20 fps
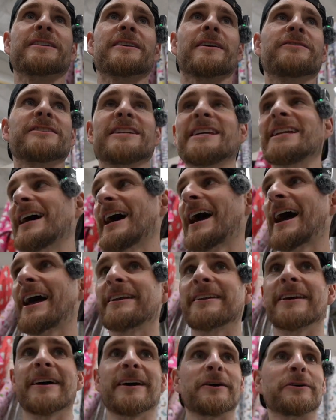is I've seen a
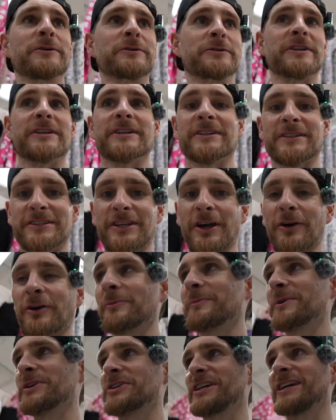handheld
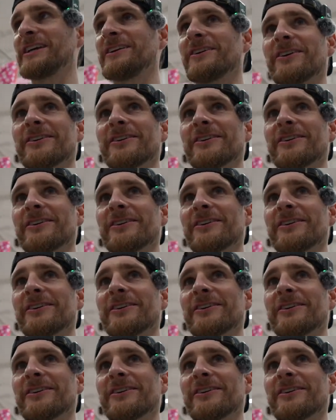sewing machine